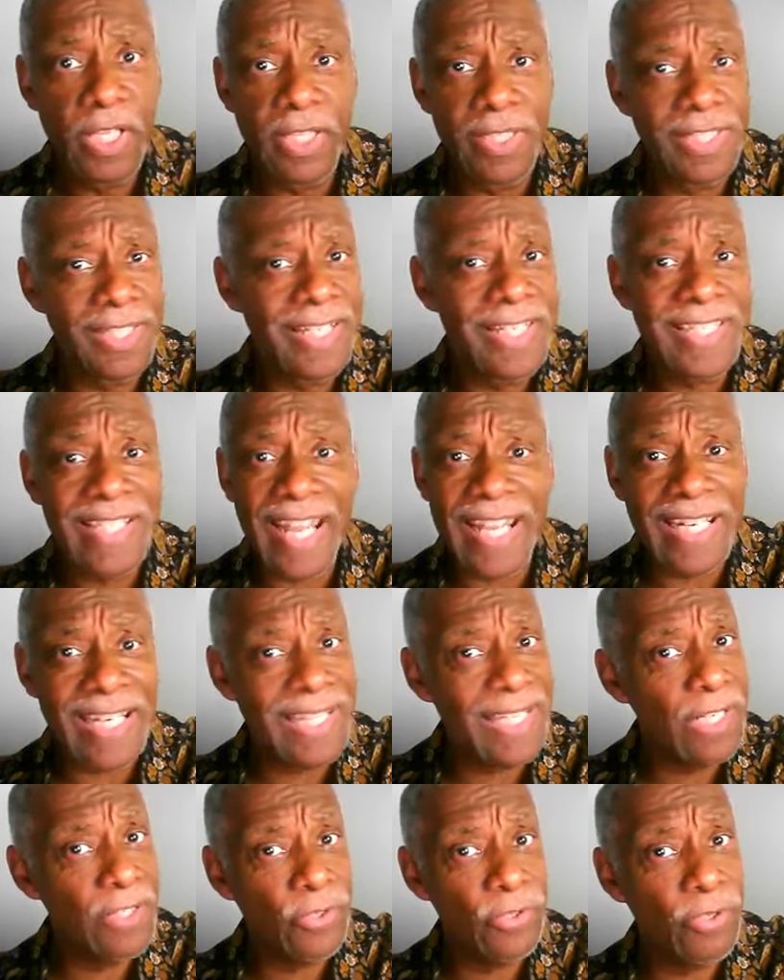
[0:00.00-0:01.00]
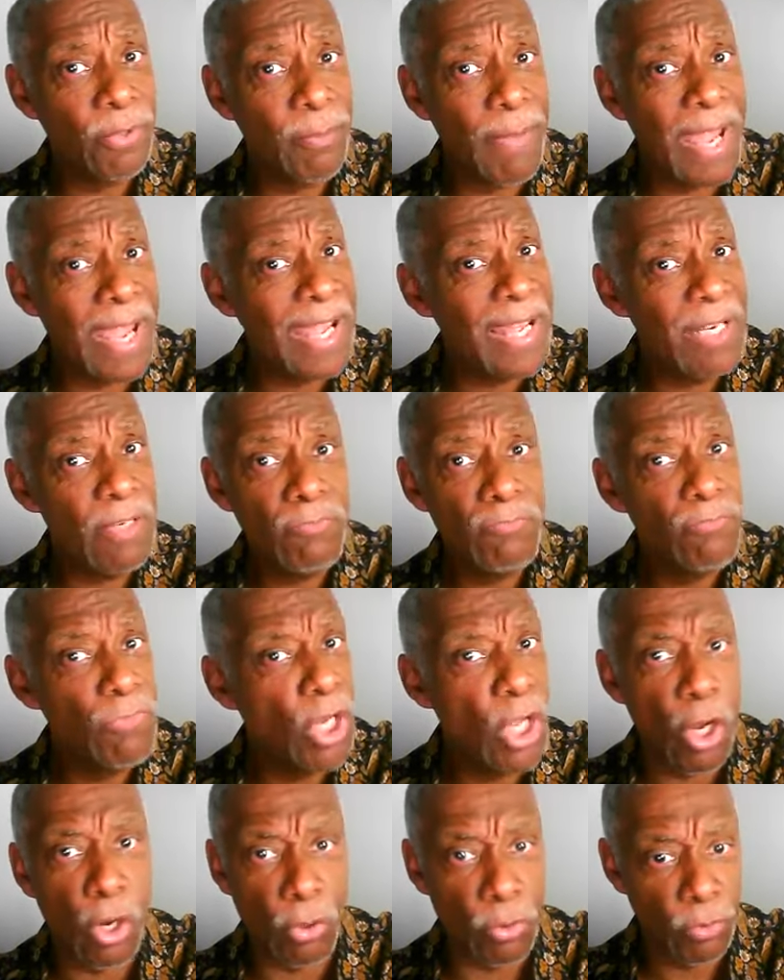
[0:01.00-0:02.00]
Did he say anything to the man?
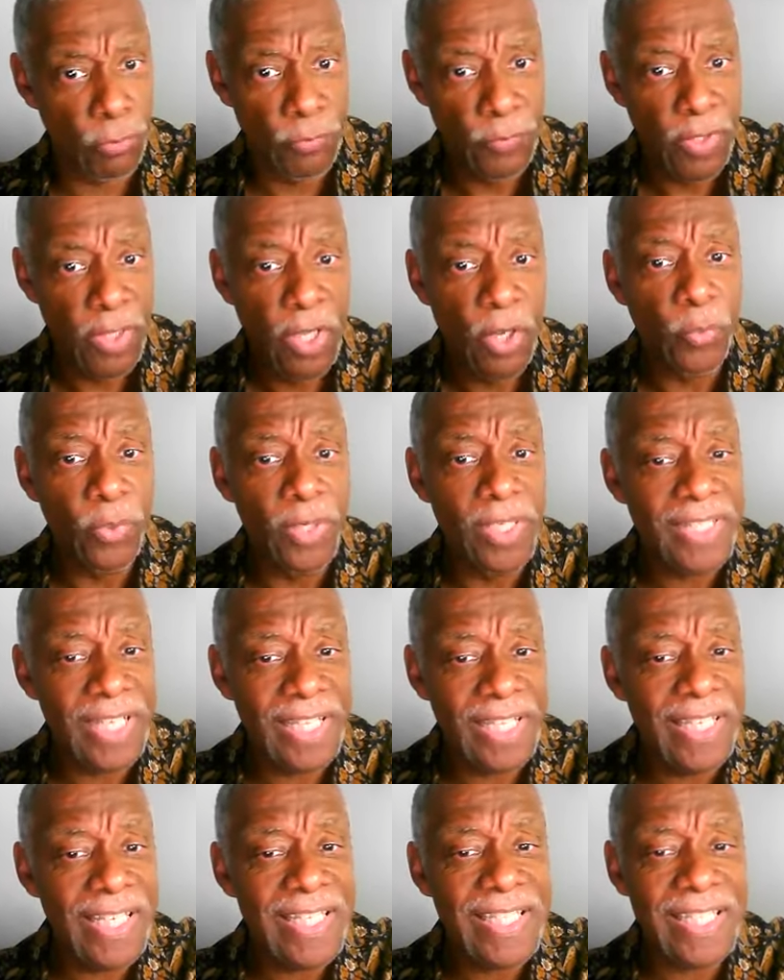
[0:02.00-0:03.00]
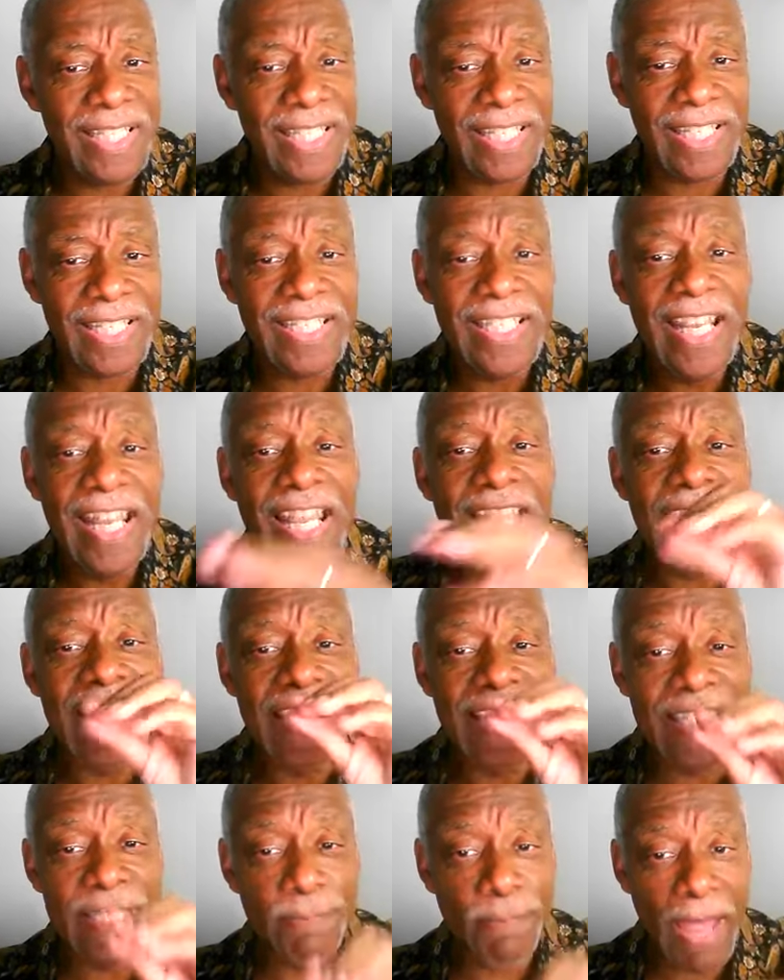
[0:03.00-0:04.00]
No. When he said these things,
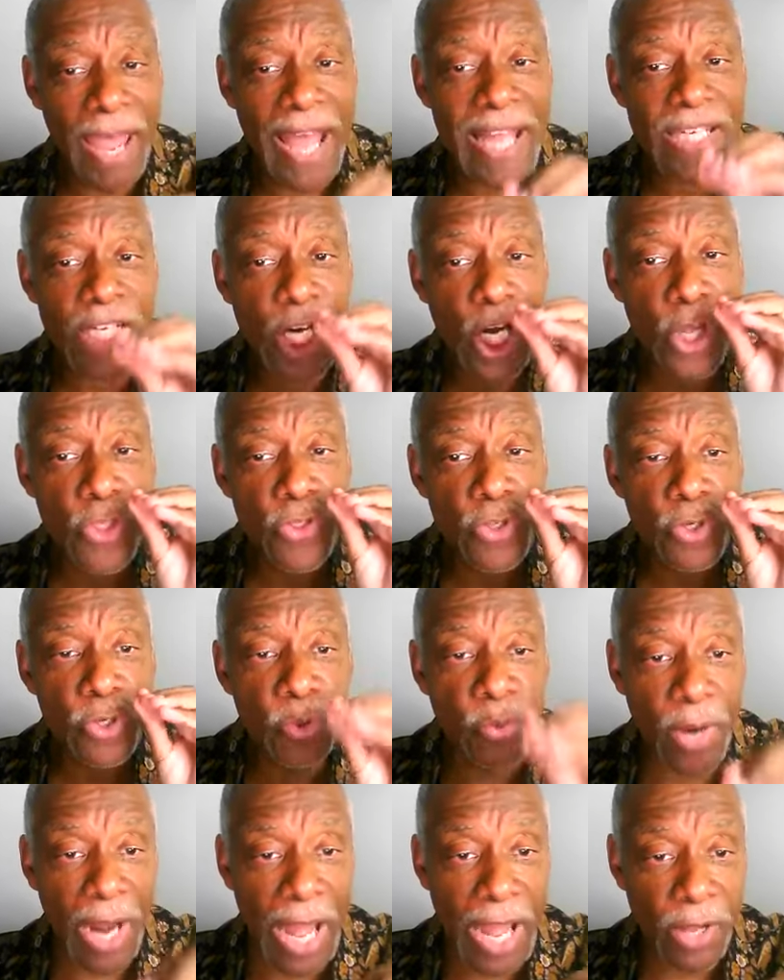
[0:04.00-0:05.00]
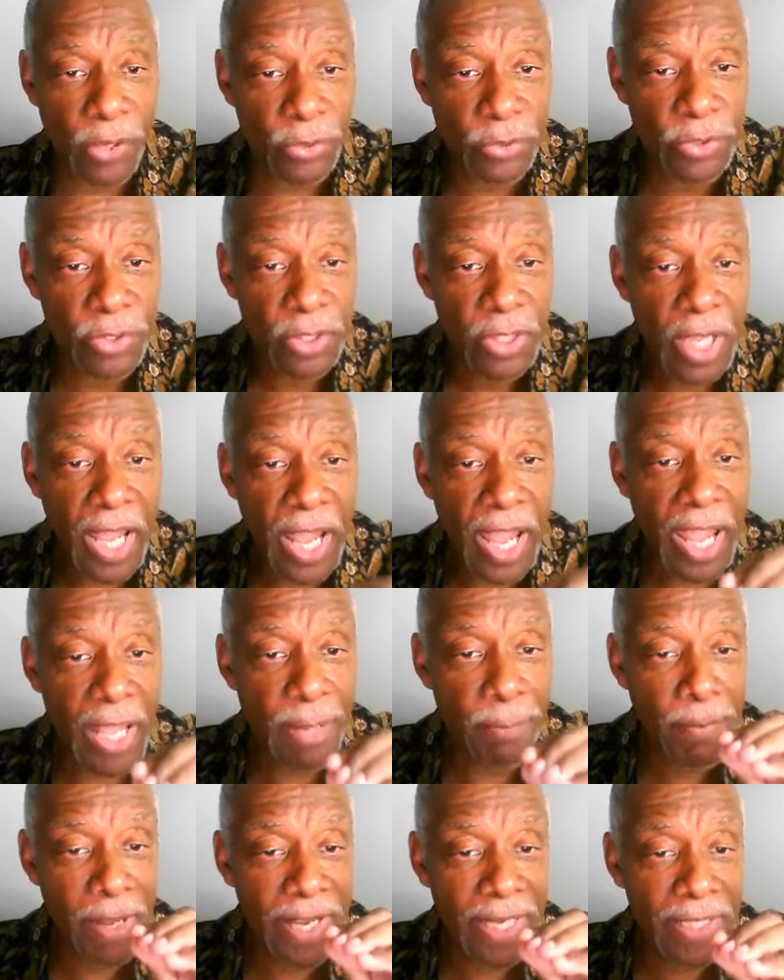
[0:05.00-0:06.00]
he spat on the ground
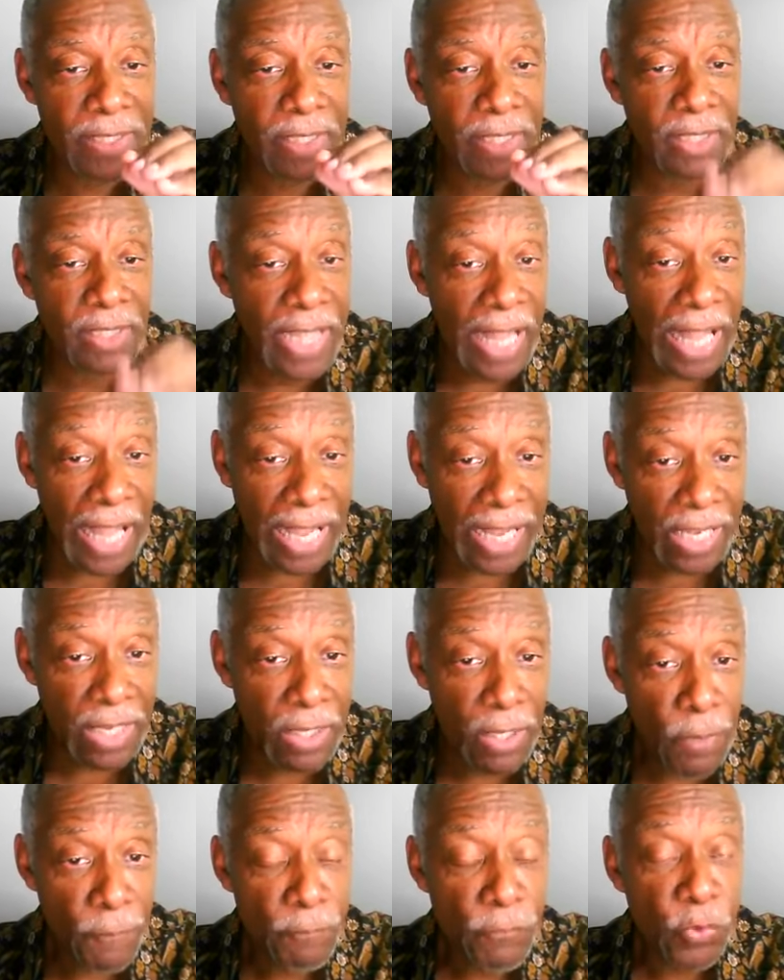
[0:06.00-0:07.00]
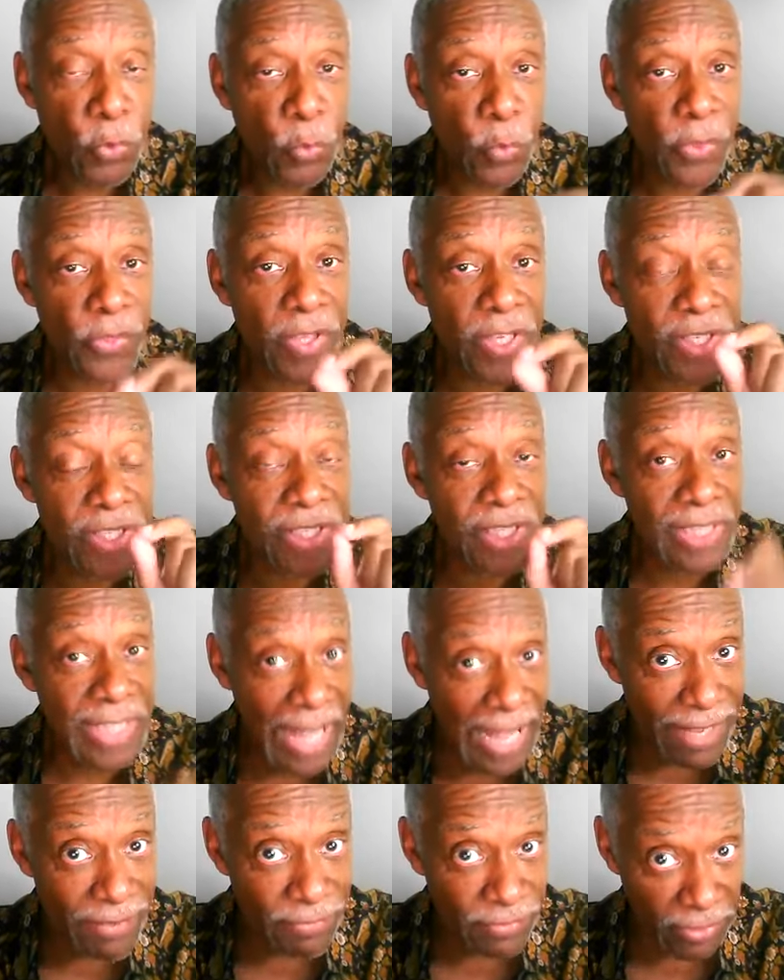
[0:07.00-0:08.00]
and made clay with his
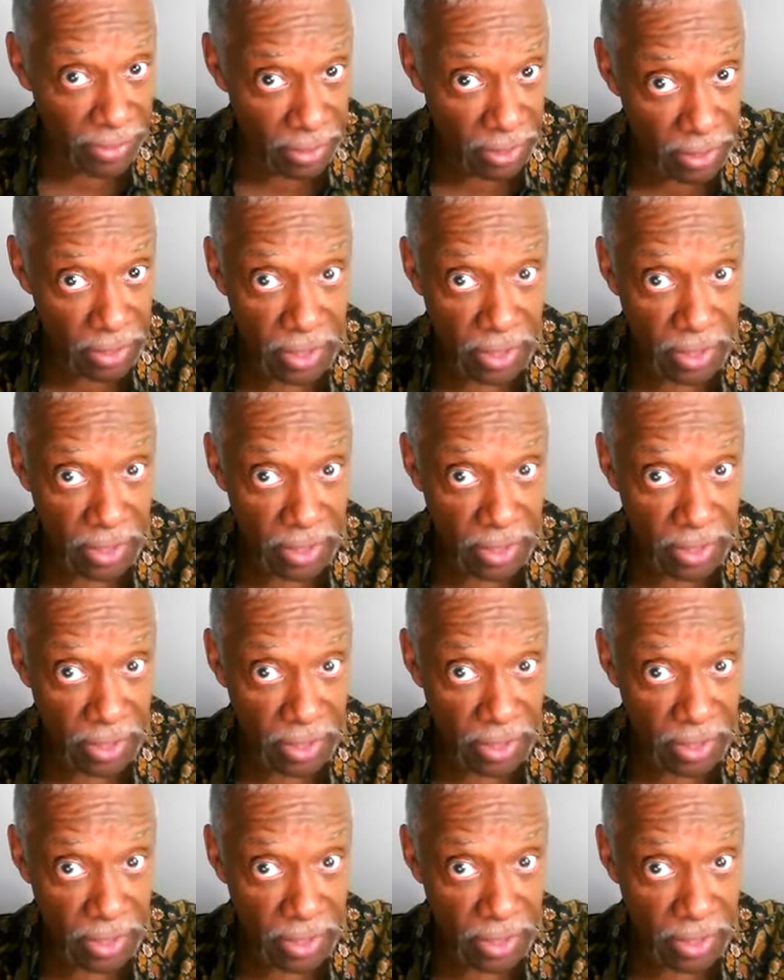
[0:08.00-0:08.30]
saliva.